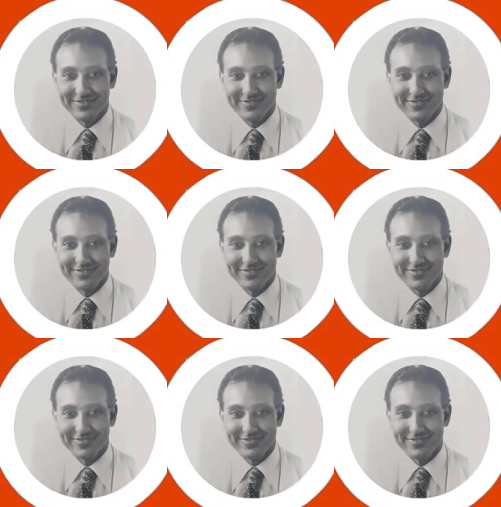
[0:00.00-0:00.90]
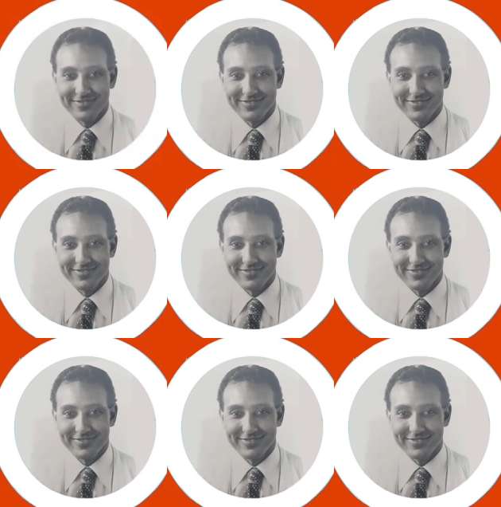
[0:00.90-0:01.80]

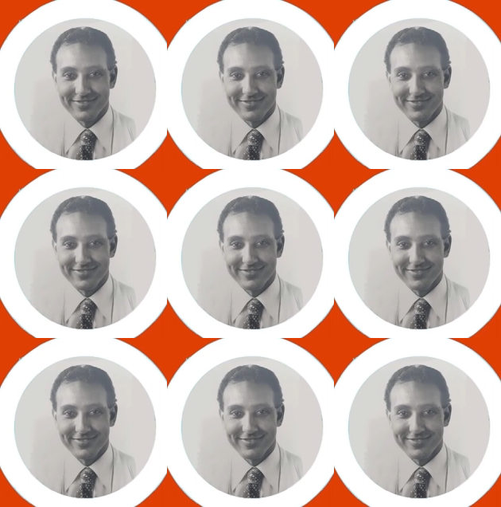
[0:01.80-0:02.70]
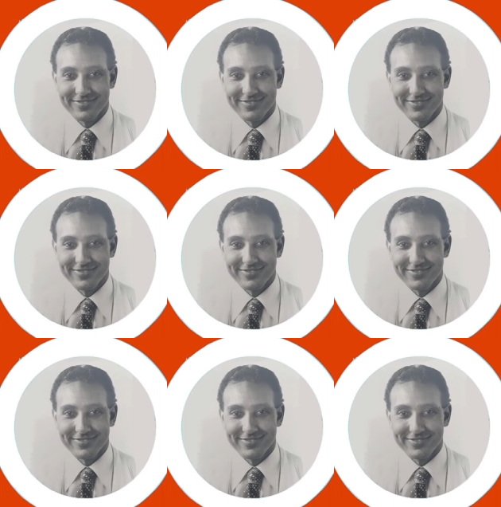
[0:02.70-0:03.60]

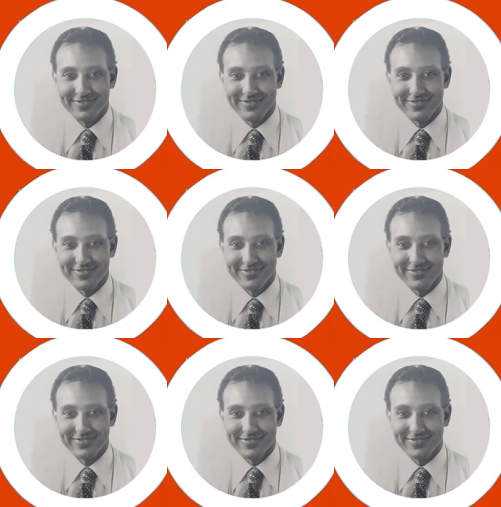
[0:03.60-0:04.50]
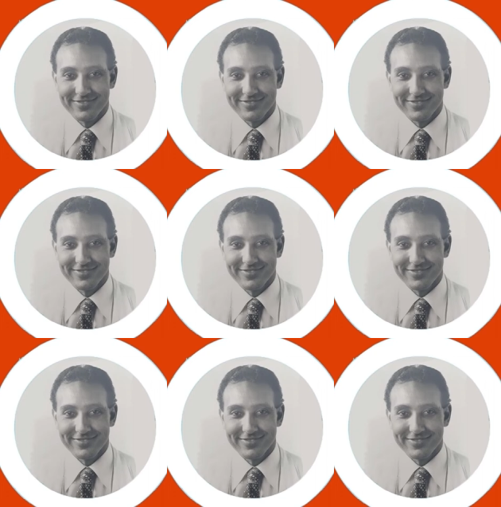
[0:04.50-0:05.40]

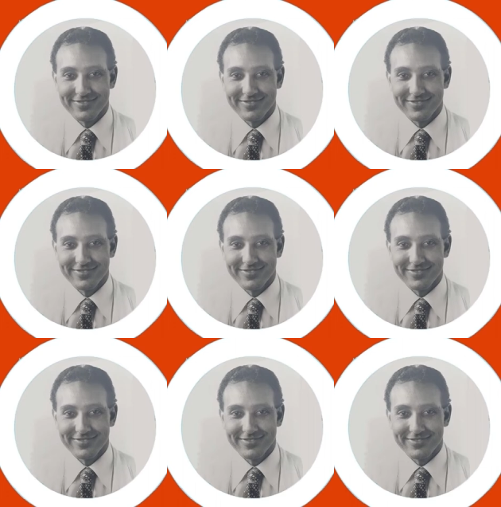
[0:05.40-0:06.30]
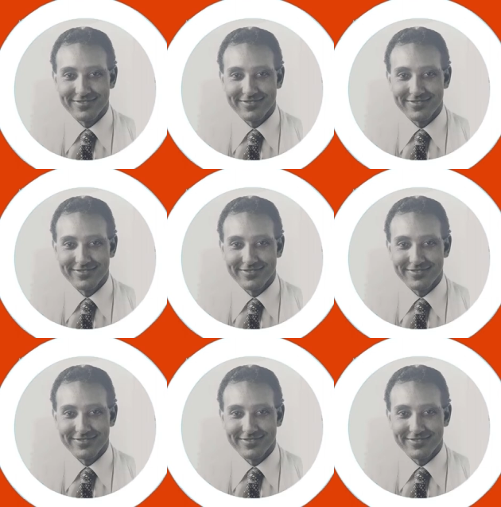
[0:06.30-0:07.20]

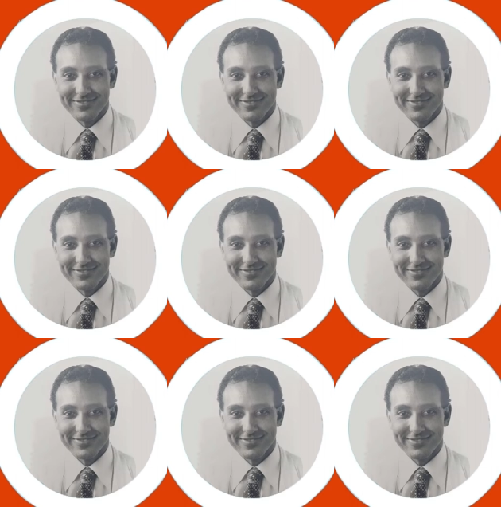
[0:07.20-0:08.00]
This is a still picture; no speech is visible.